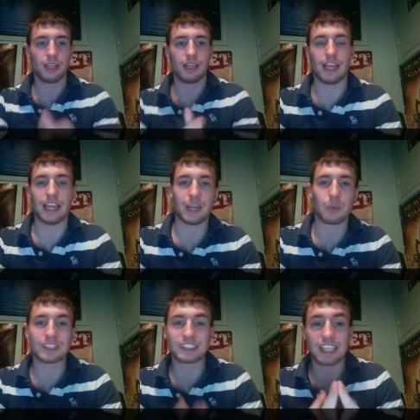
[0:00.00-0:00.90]
Hey,
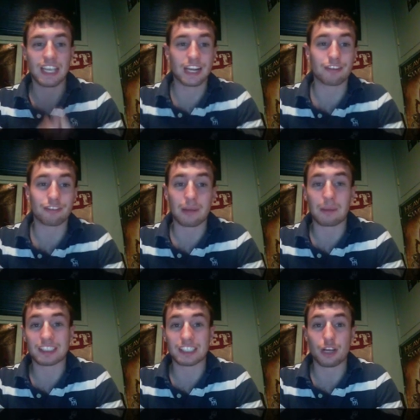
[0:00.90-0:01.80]
once again, I found
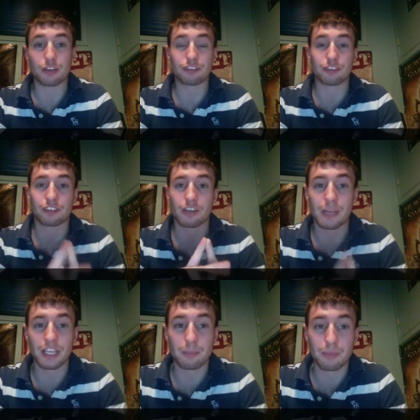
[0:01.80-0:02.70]
myself in front of
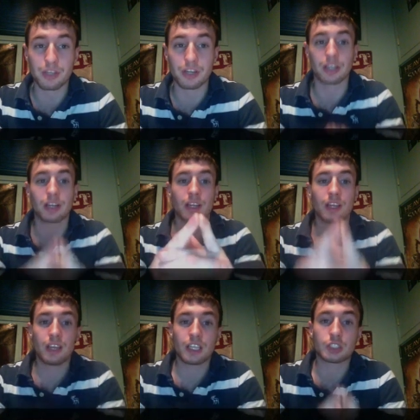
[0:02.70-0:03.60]
my computer
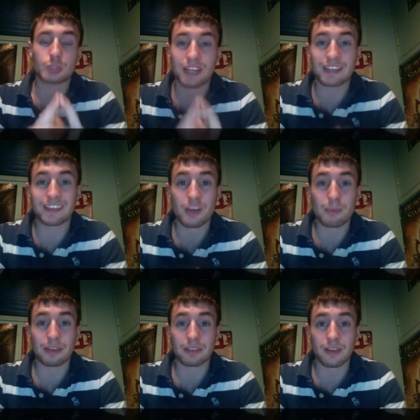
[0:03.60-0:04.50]
trying to dump
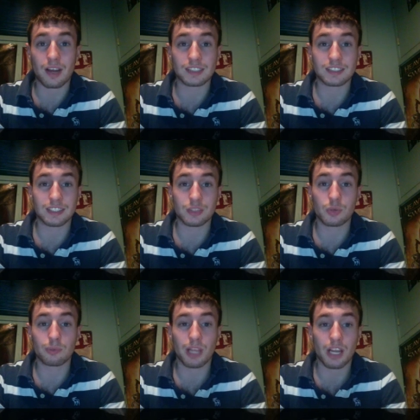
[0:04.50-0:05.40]
my thoughts
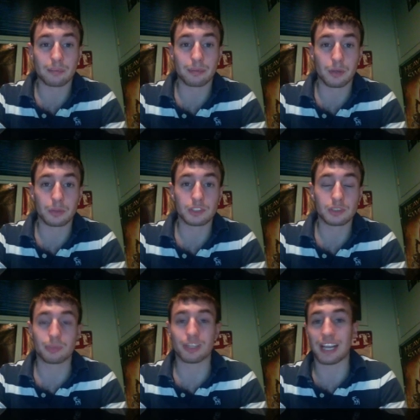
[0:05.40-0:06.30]
into a blog
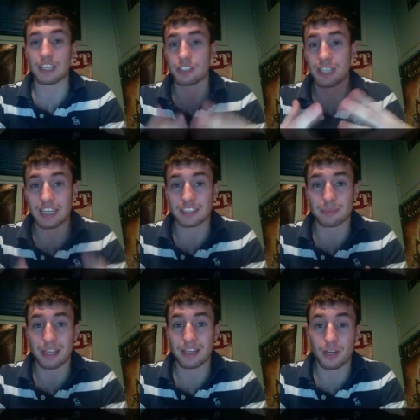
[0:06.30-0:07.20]
post, but as you guys
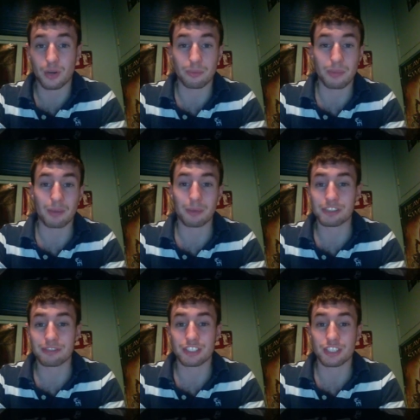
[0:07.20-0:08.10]
may know, I'm not
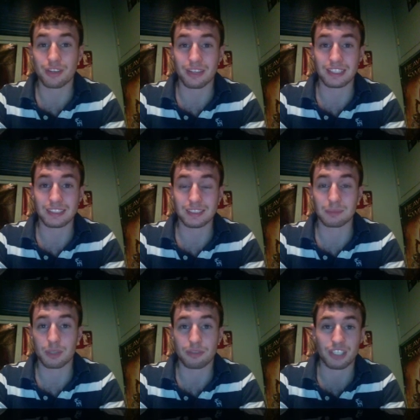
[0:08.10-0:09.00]
much of a journalist.
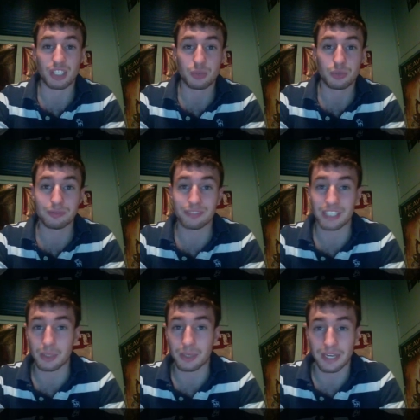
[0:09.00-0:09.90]
I'm more of a YouTube
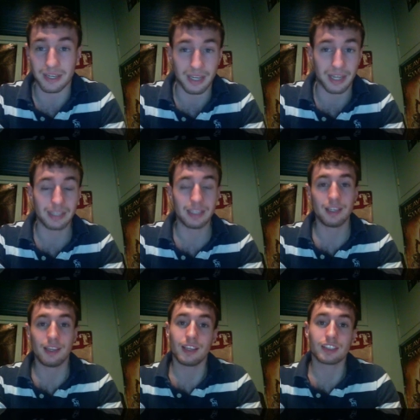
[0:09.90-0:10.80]
video kind of guy.
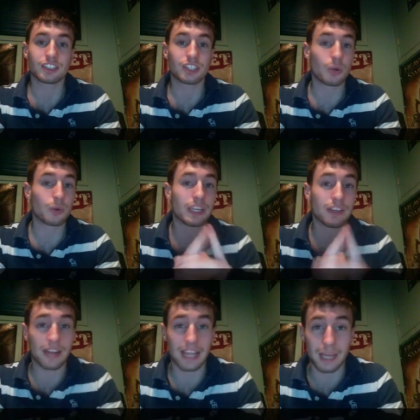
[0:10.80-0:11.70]
So
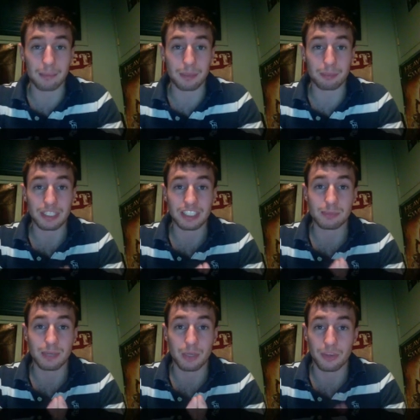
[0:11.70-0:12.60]
here I am, and
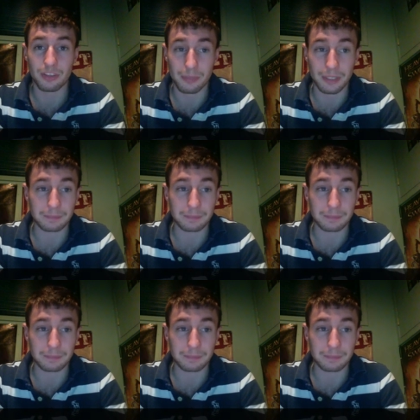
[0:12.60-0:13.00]
please bear with me.